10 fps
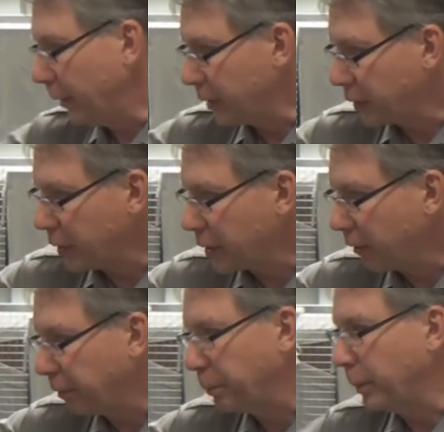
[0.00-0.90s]
This is
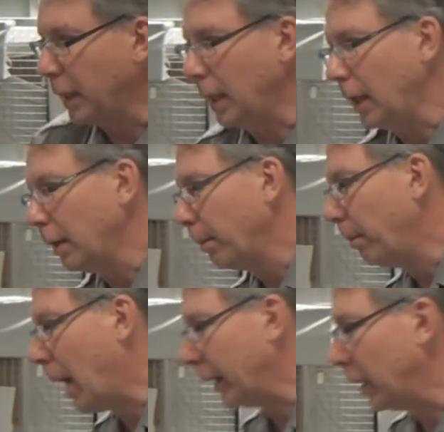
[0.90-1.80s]
the
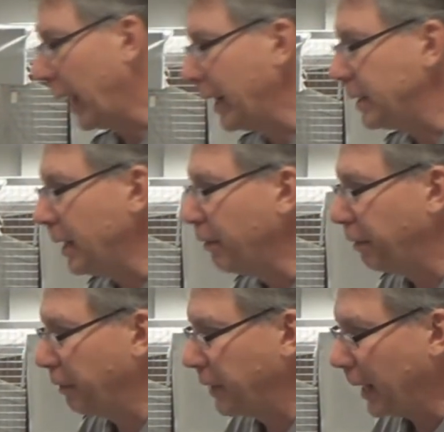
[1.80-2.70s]
model
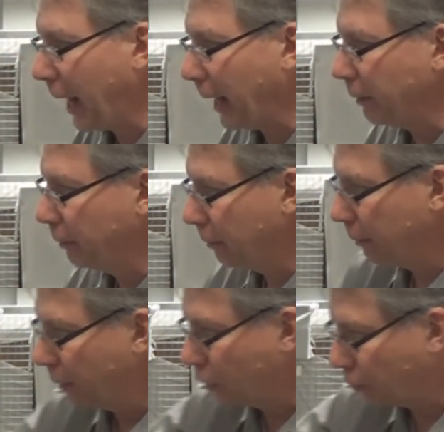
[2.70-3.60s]
1858
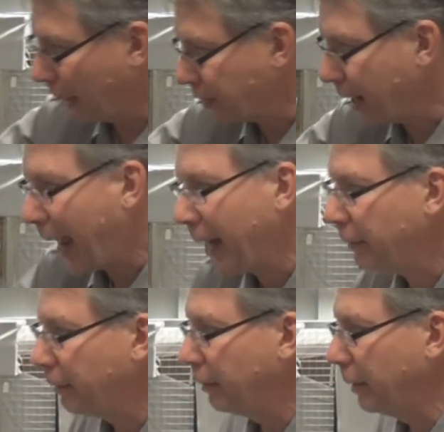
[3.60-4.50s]
dress
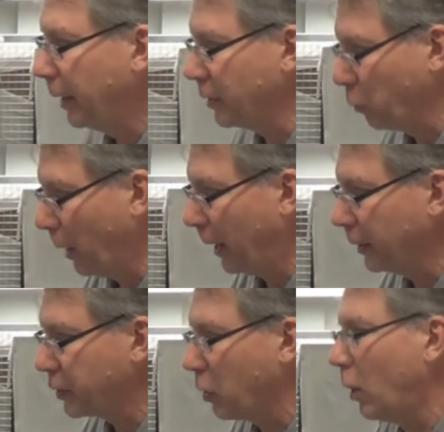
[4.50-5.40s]
hat as
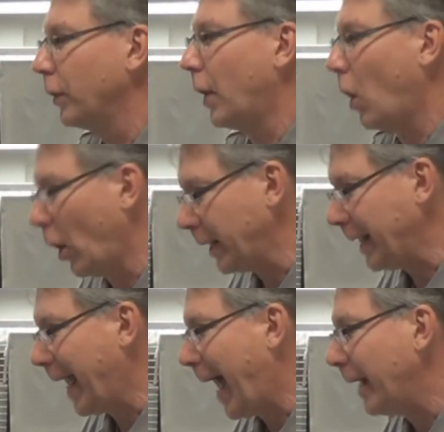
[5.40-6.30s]
well. It's called the
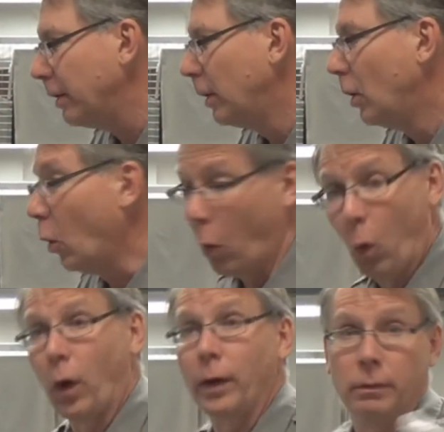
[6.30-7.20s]
Hardy hat
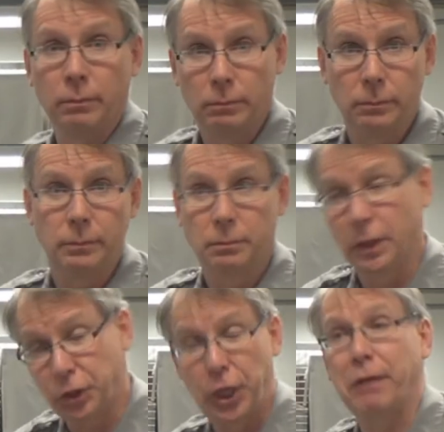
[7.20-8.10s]
or
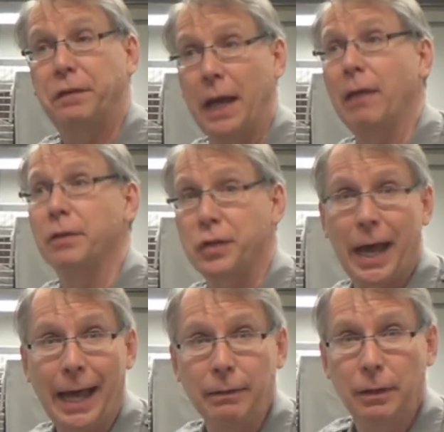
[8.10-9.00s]
the Jeff Davis
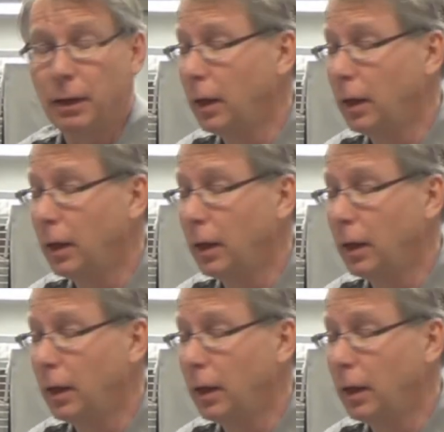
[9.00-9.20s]
hat.